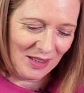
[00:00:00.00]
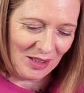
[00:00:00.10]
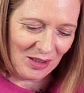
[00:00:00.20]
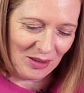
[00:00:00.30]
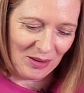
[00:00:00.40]

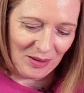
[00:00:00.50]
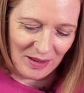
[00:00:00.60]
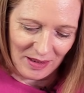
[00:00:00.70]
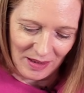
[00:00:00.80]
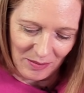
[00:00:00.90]
So
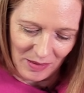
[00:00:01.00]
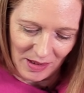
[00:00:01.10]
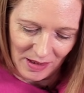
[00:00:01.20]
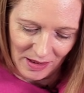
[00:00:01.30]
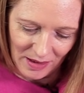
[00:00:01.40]
let me
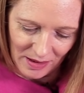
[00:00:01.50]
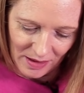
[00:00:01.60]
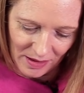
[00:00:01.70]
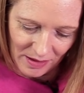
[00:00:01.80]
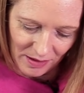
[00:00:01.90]
add
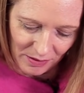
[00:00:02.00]
the